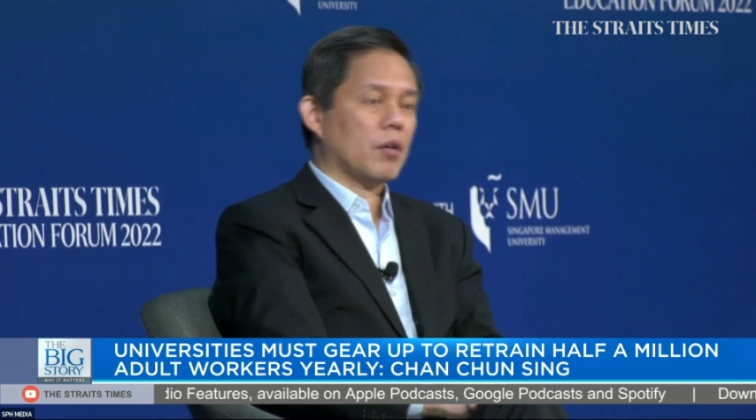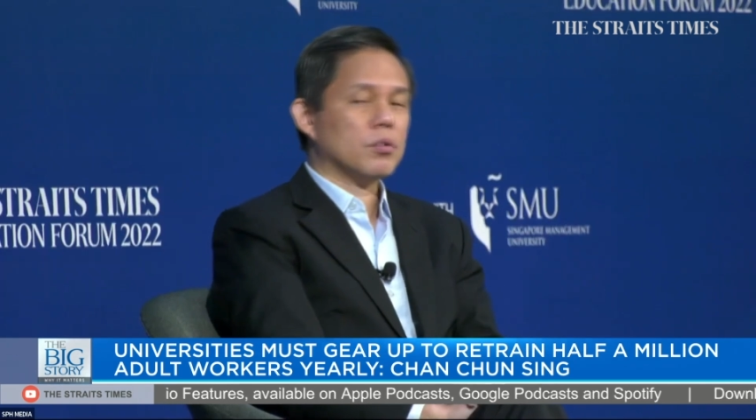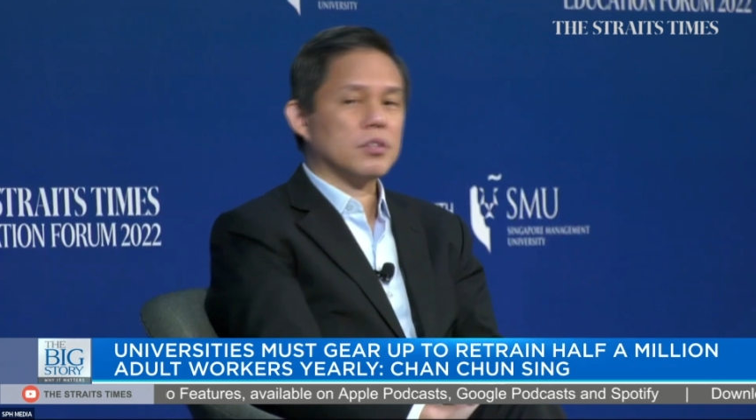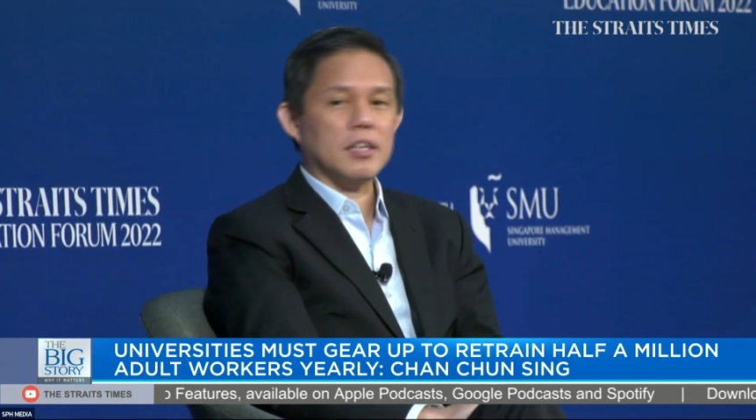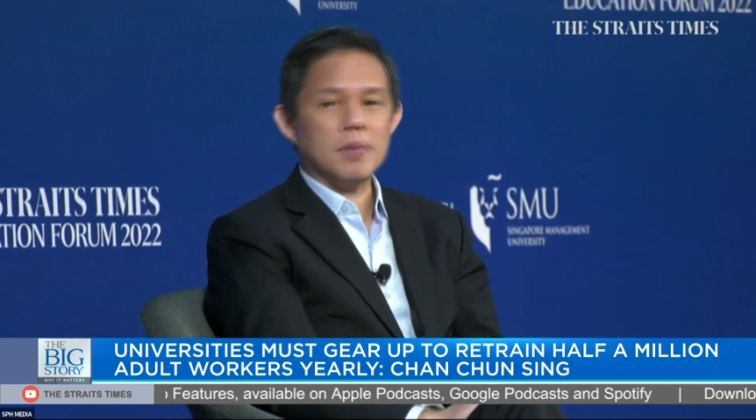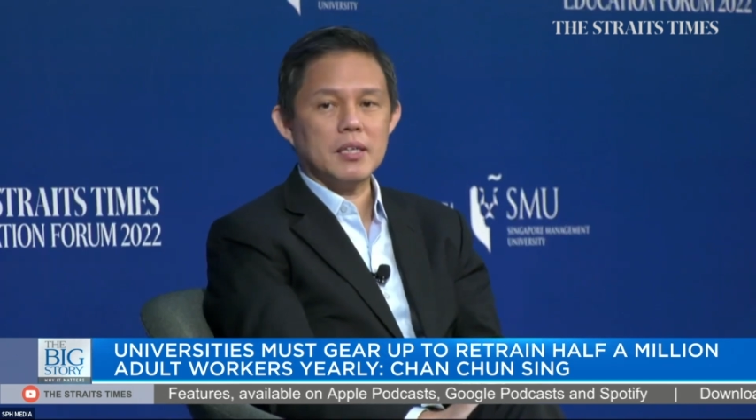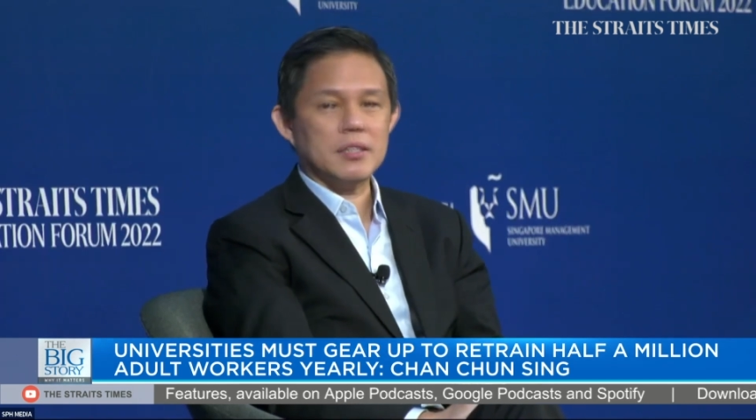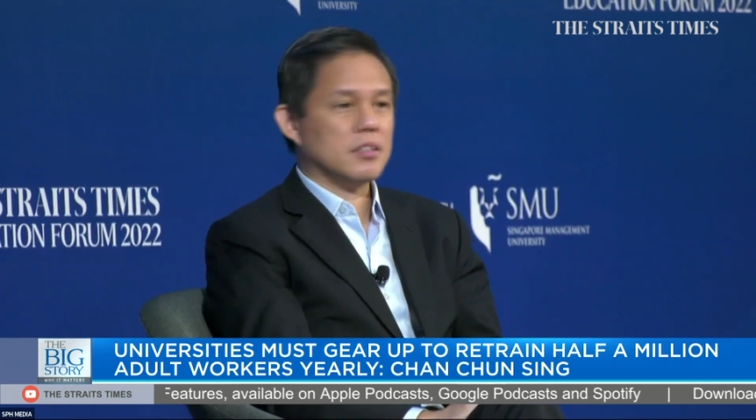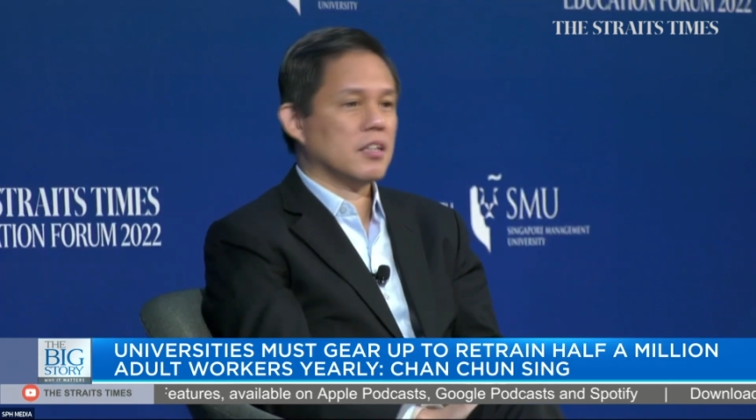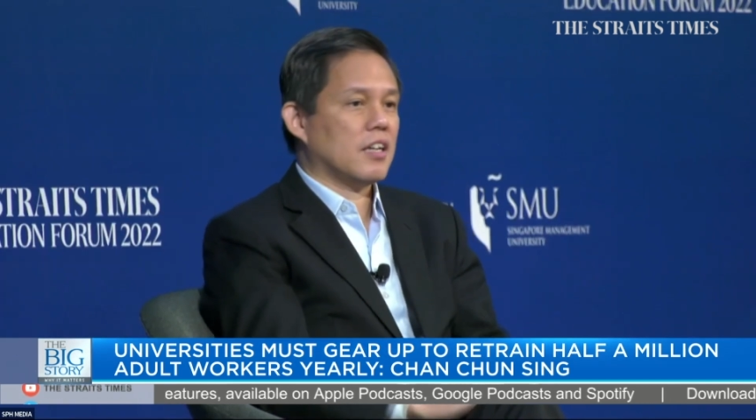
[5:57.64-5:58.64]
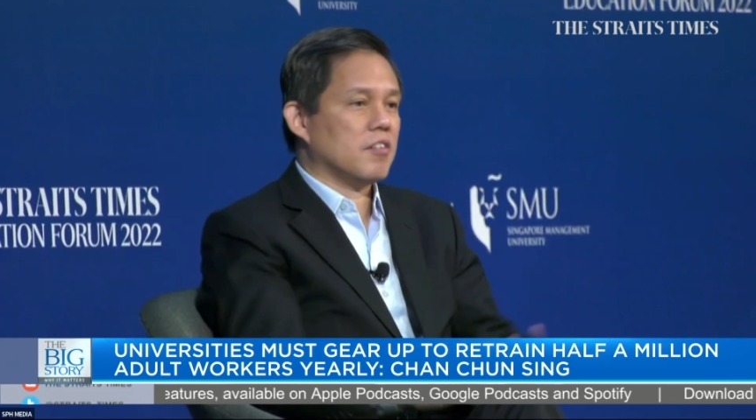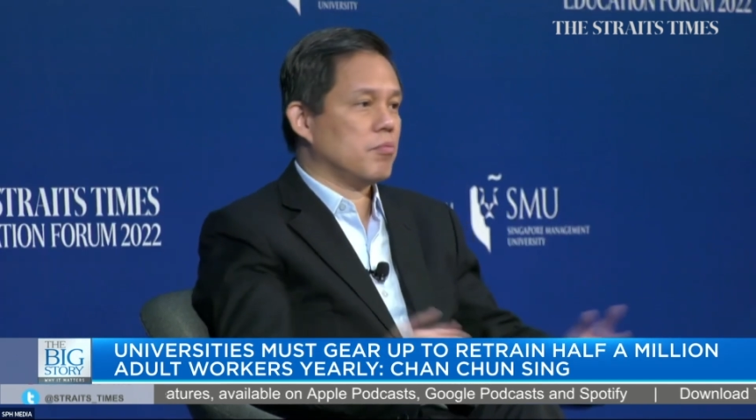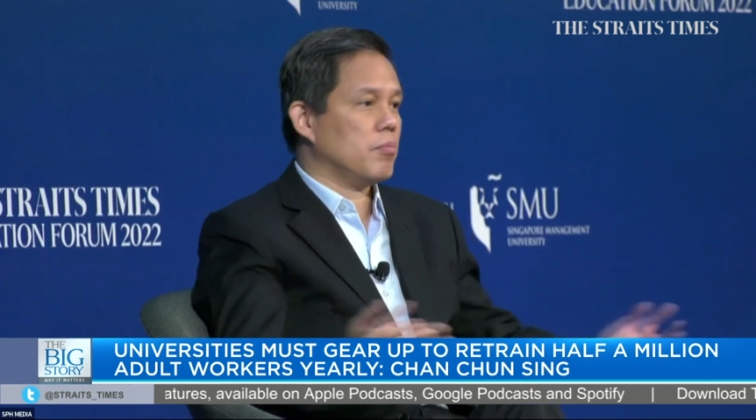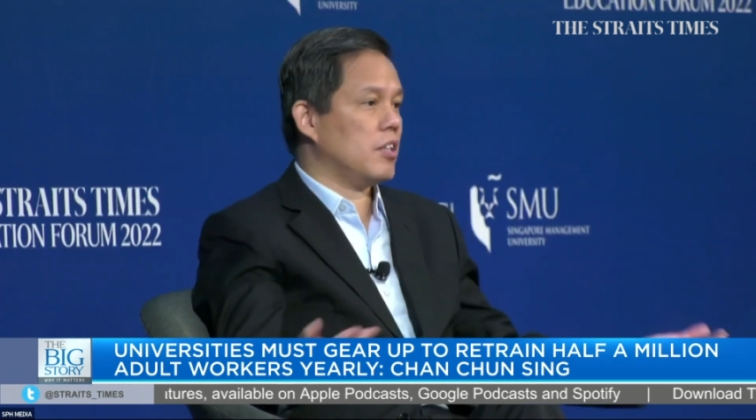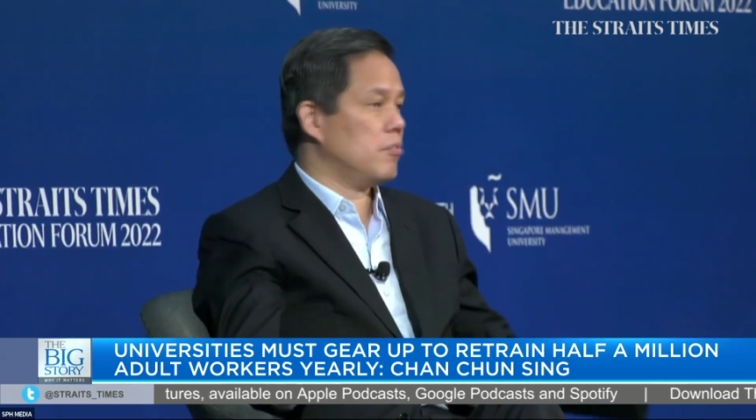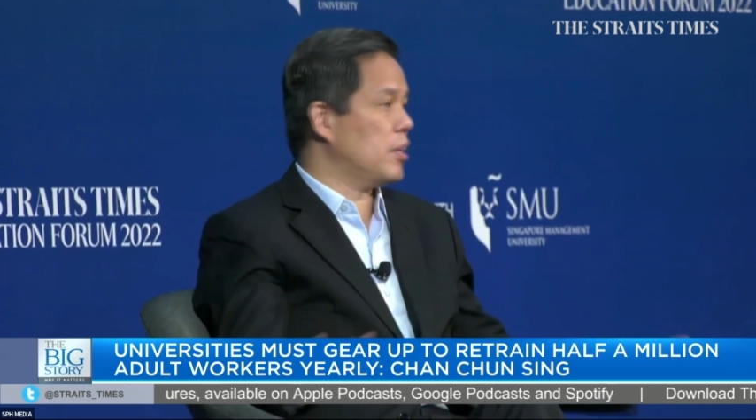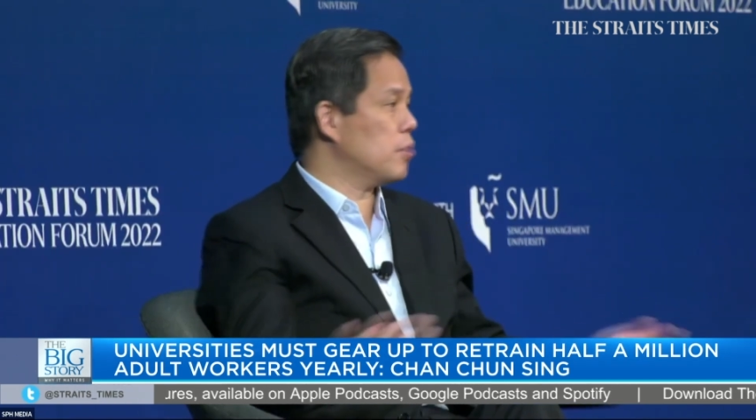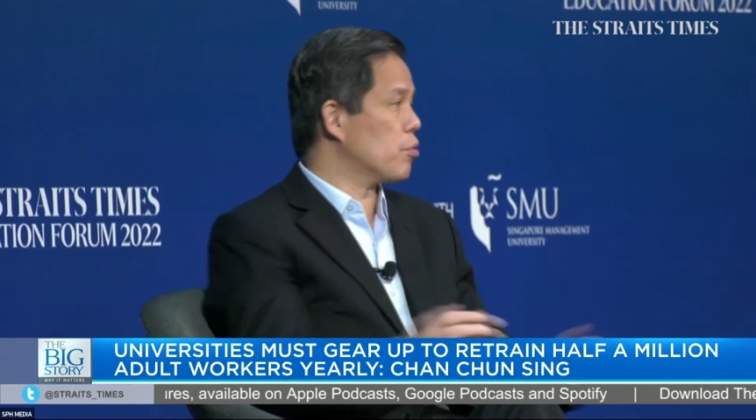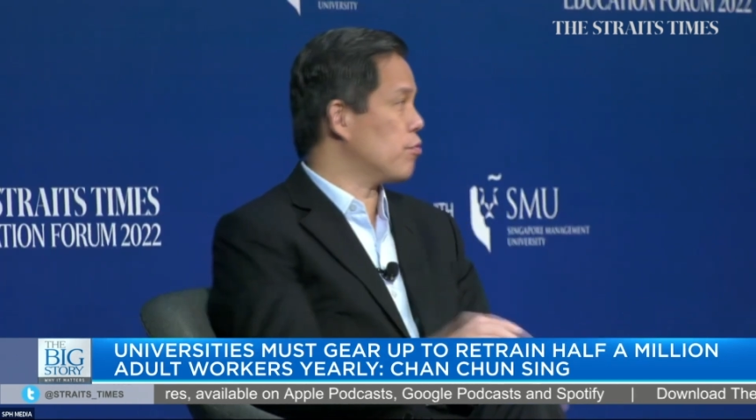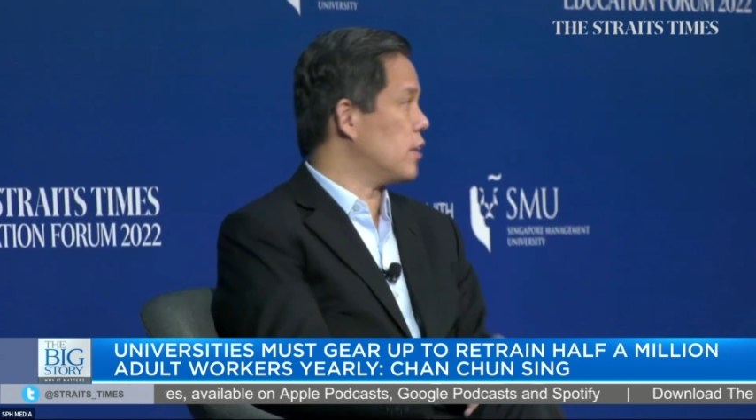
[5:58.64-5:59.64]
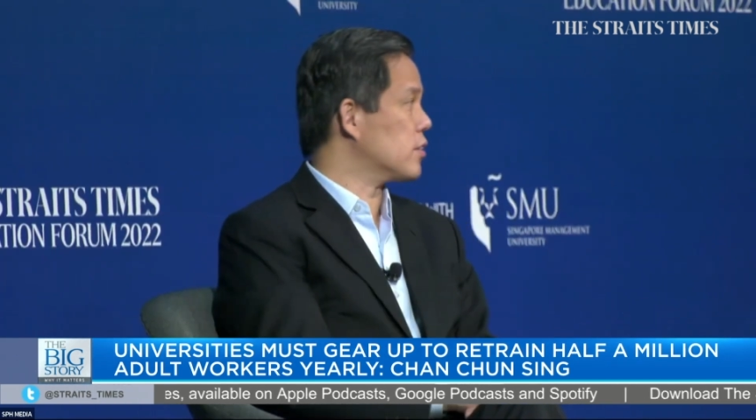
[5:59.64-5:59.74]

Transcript: of going to a university